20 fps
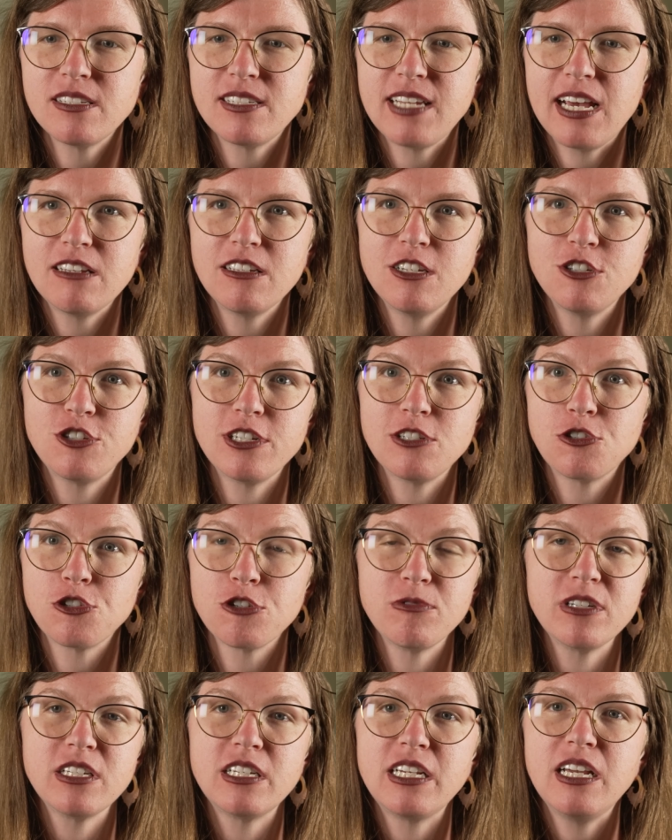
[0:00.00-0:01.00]
intelligence,
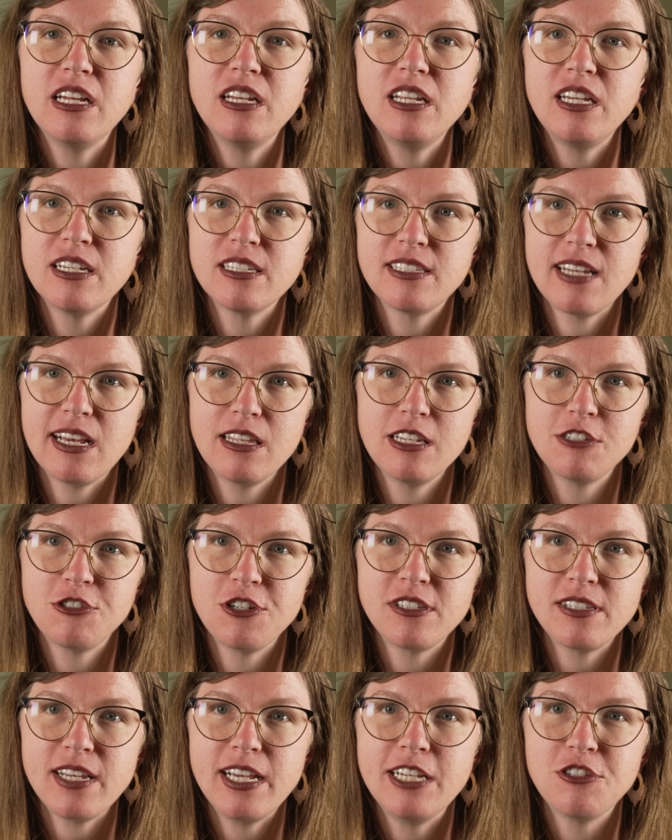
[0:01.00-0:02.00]
or really any
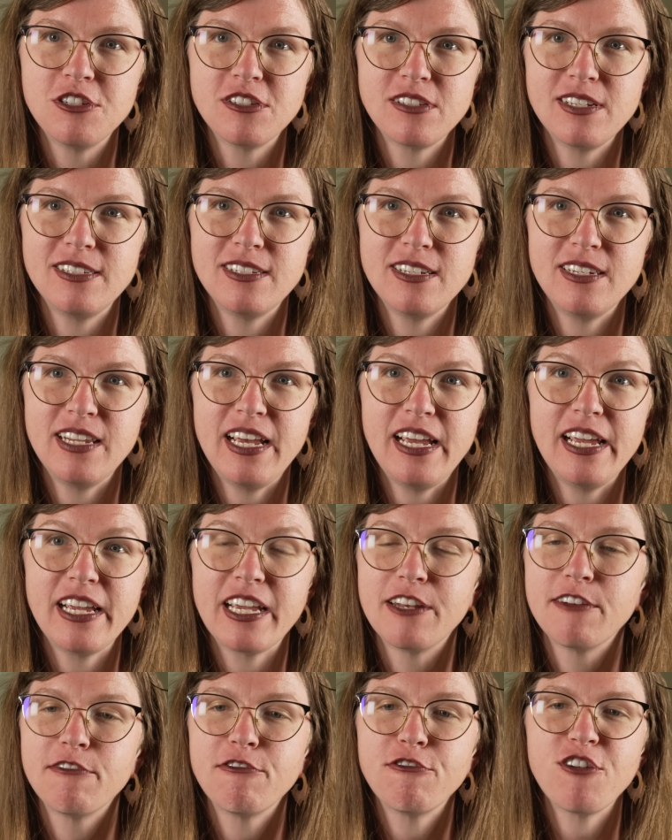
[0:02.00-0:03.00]
intelligence agency today,
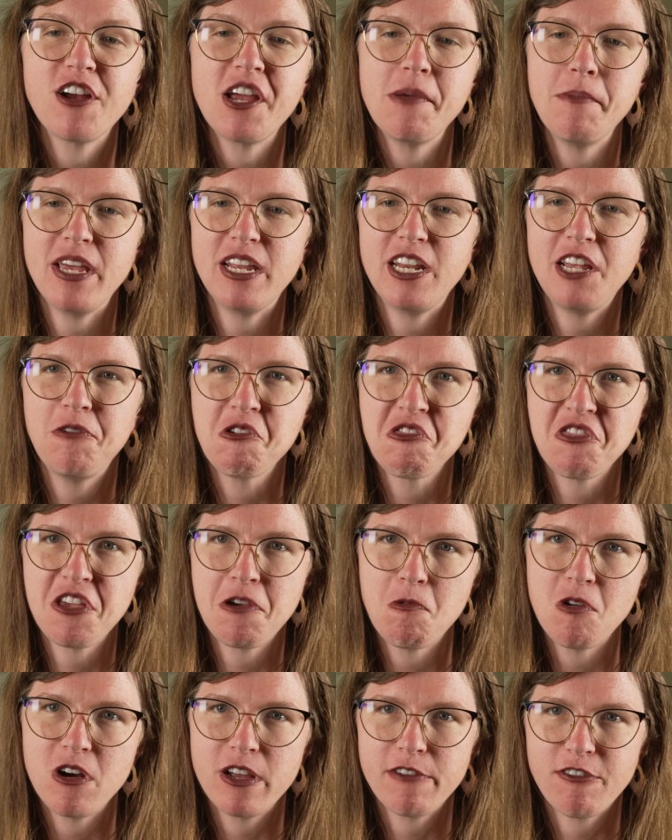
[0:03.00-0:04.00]
can frame anyone
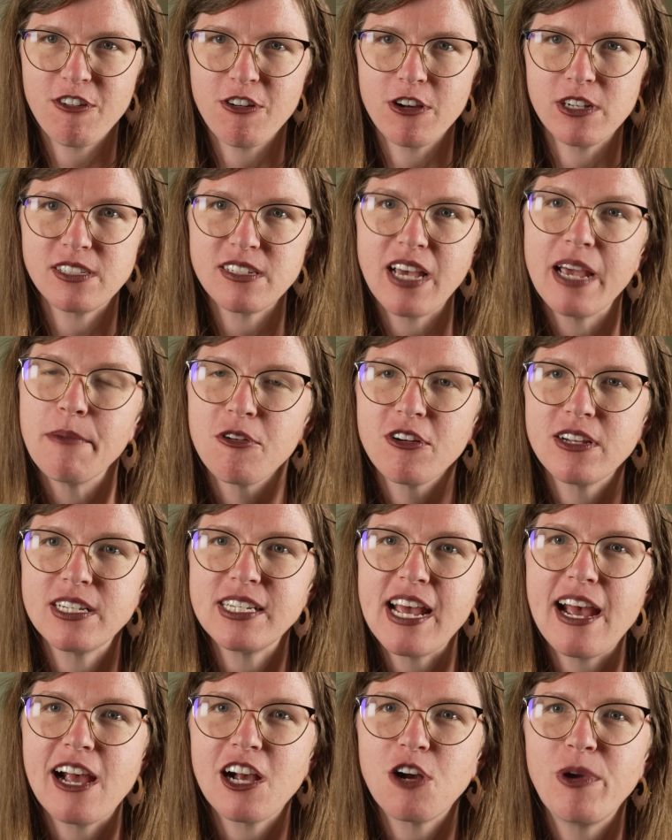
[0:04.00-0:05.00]
they want for a cyber
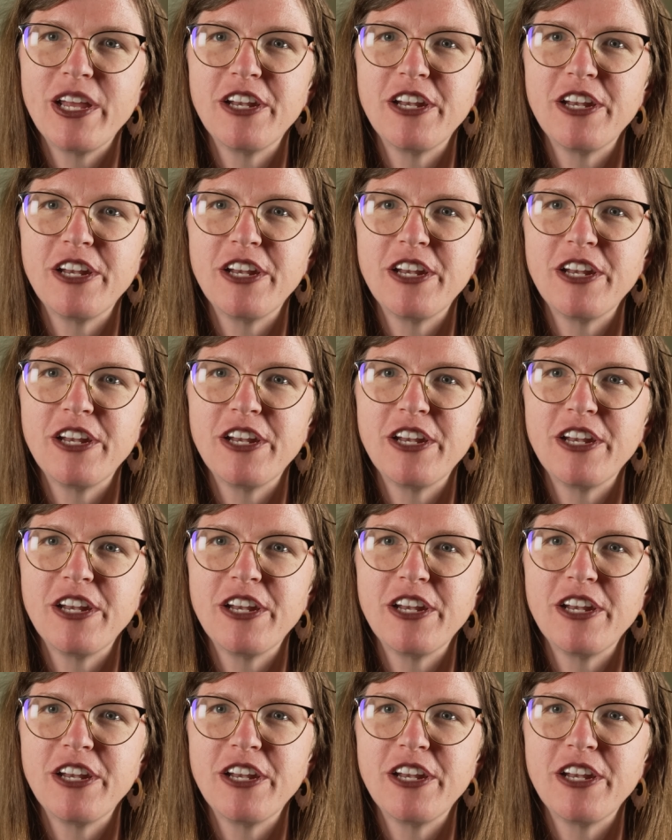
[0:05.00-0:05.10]
attack.